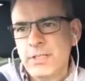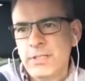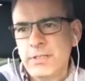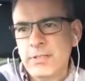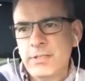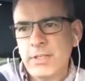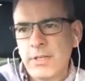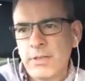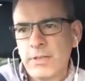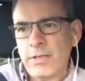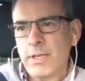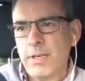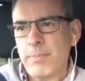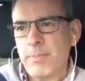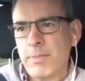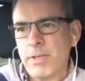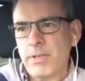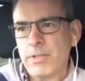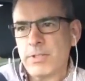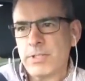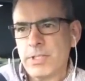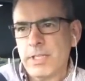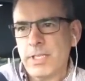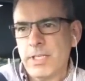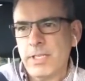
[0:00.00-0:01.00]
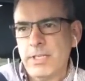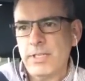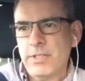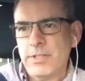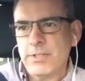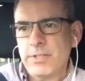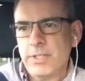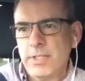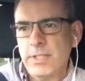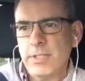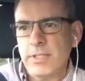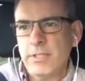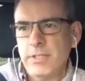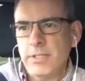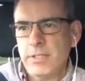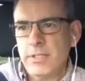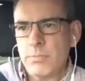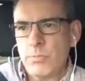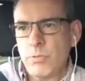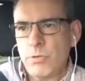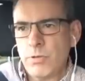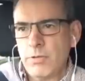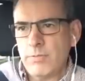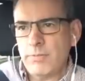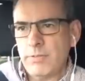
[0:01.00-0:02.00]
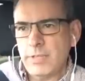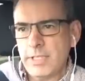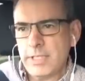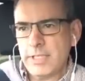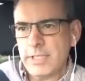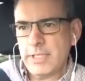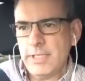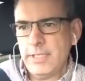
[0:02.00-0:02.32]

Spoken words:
How can I better say it? It's more of like